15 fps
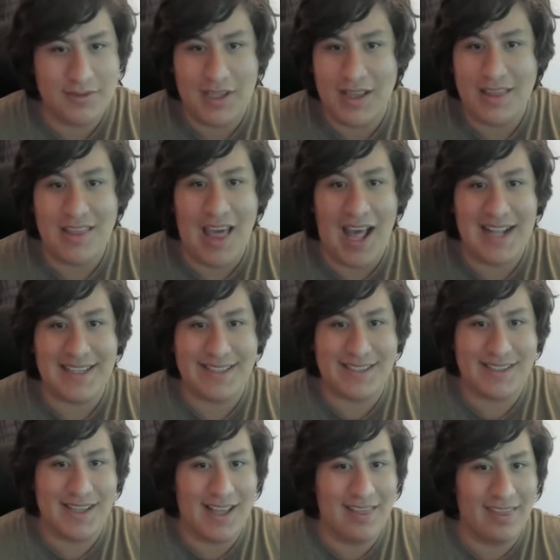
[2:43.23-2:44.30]
That,
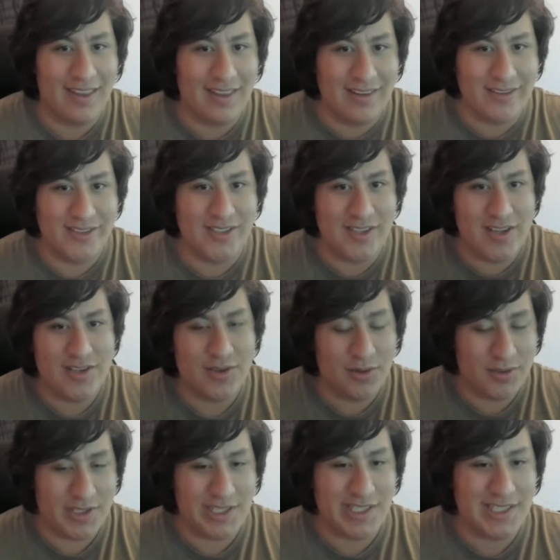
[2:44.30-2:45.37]
and like, there's this whole
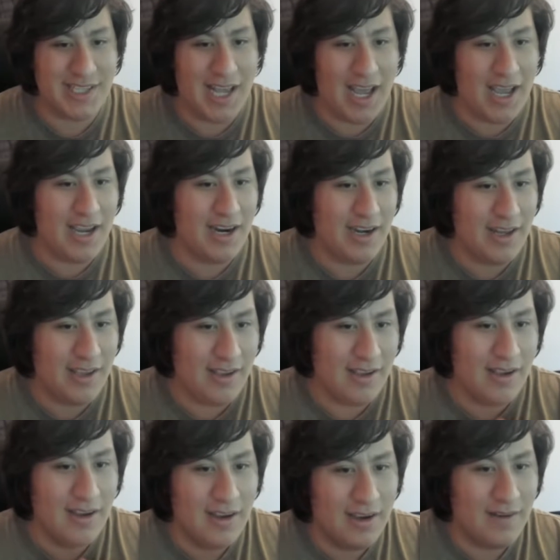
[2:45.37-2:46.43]
society,
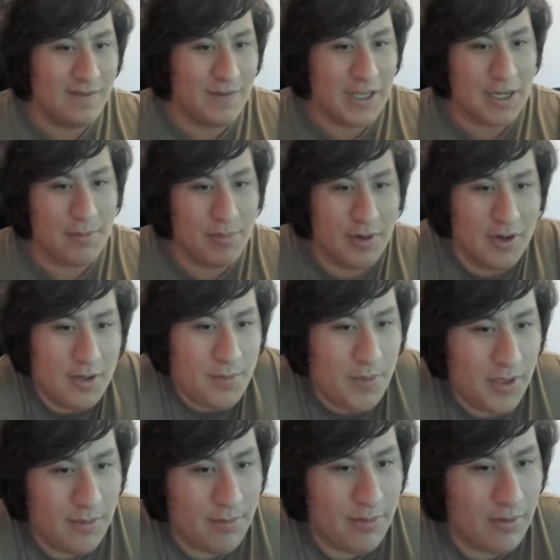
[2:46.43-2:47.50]
like, bird
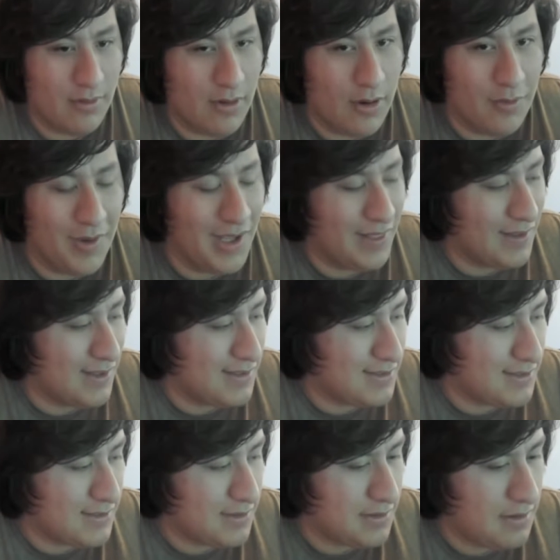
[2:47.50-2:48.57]
people. Oh, wait,
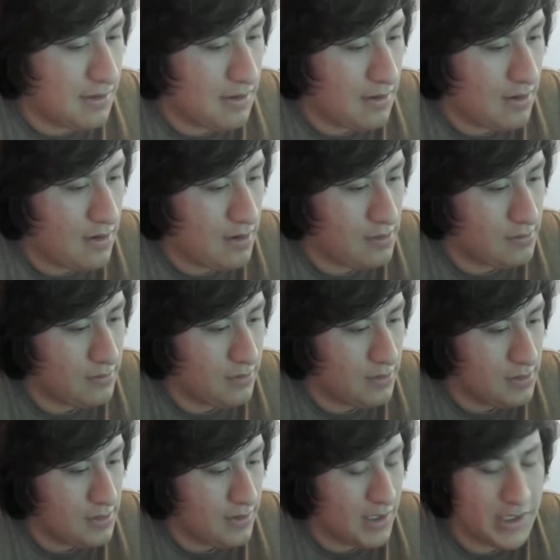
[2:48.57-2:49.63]
that's.
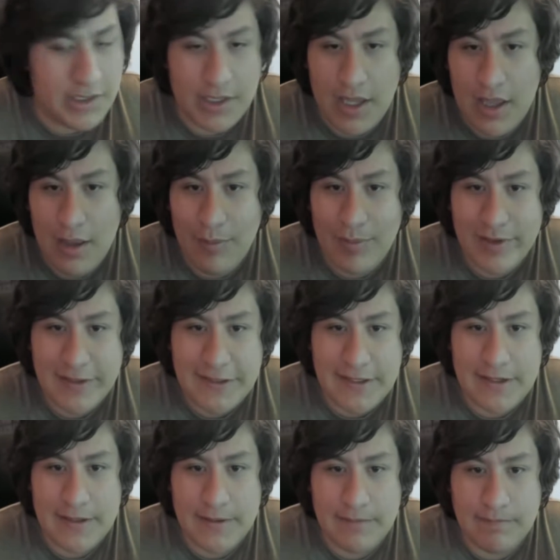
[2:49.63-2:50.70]
That's a game, isn't
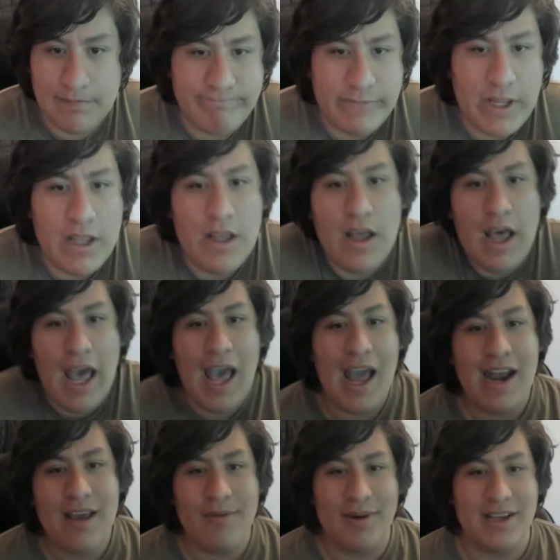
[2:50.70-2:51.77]
it?
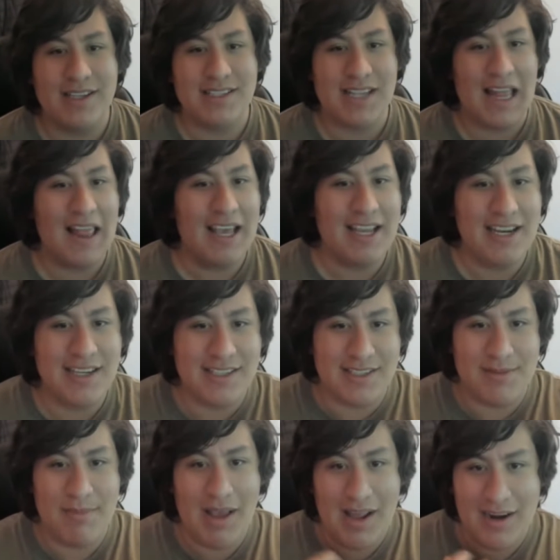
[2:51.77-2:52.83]
Anyways, like, it
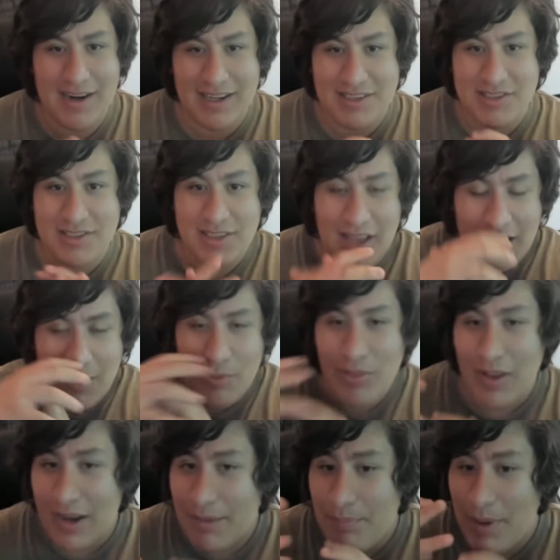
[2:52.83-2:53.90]
doesn't matter. It's
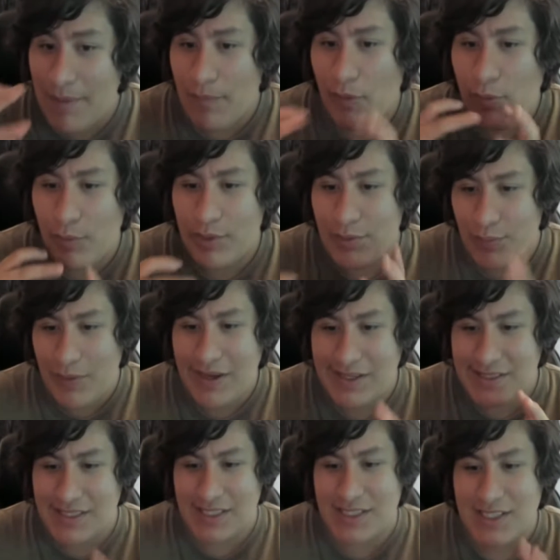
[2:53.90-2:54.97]
like people with
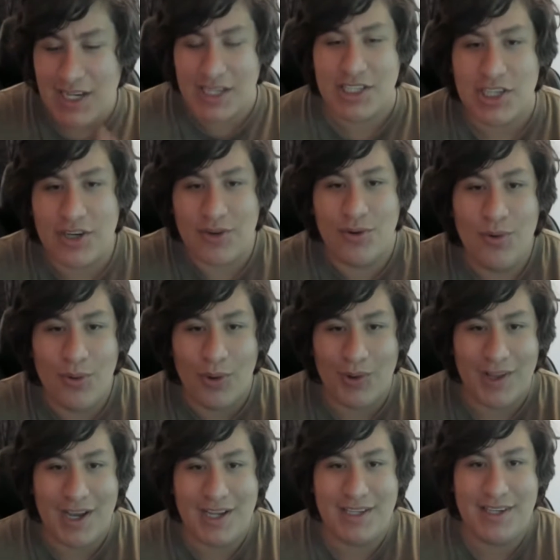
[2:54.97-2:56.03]
wings is such a cool
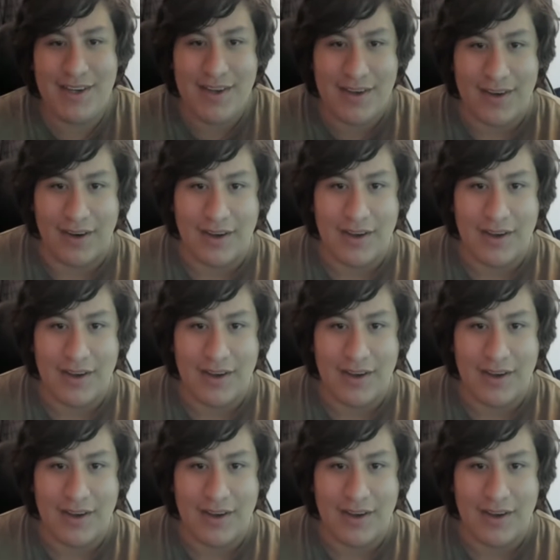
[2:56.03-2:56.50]
idea